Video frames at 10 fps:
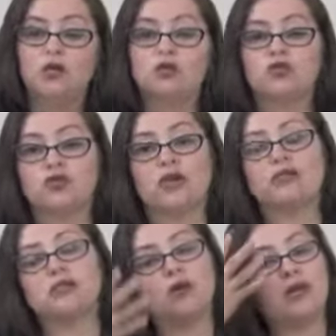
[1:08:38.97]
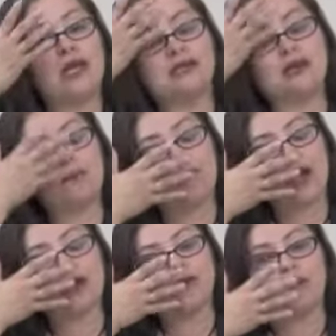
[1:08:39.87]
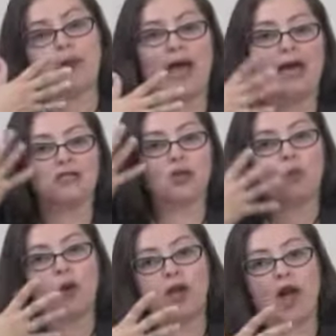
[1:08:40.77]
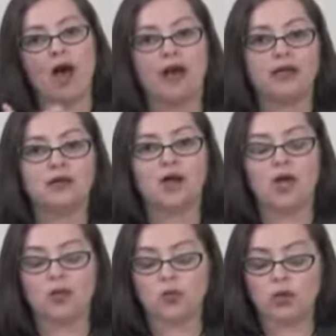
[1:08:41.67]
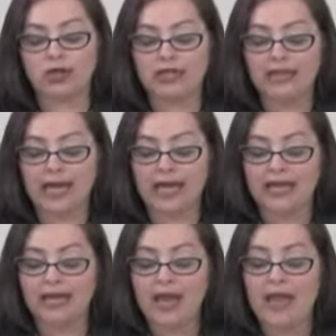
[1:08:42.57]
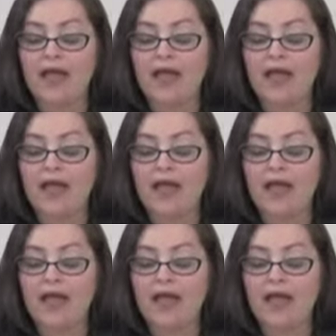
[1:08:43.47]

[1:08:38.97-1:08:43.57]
who's dressed, you know, he has a pirate patch on one eye and a wooden leg,